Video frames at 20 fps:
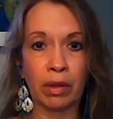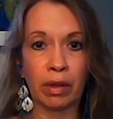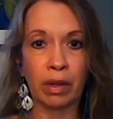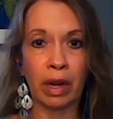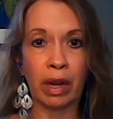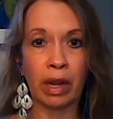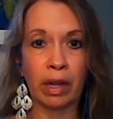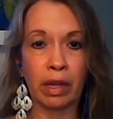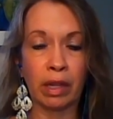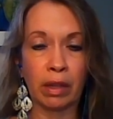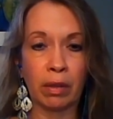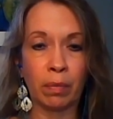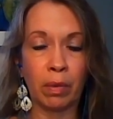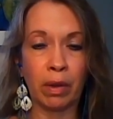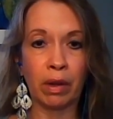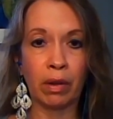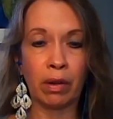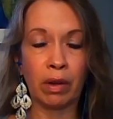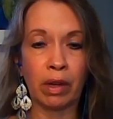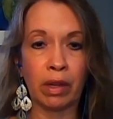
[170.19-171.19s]
that I
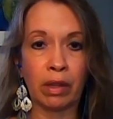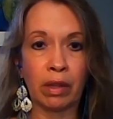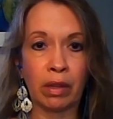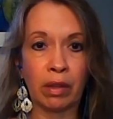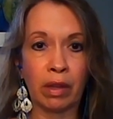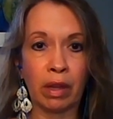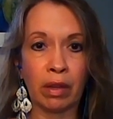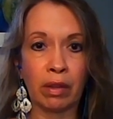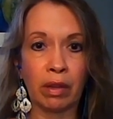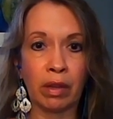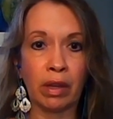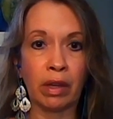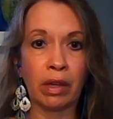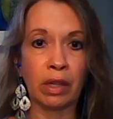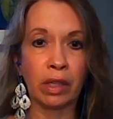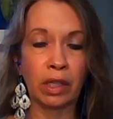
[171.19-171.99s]
experienced as a young